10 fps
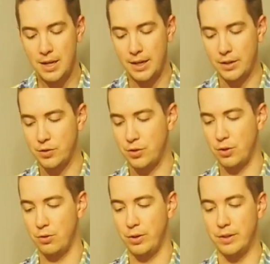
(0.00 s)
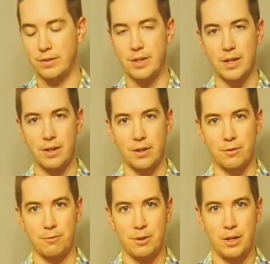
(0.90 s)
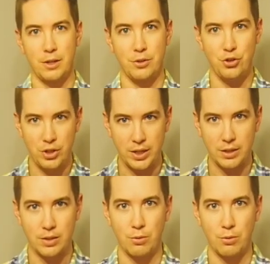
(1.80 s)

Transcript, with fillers: And so instead of gin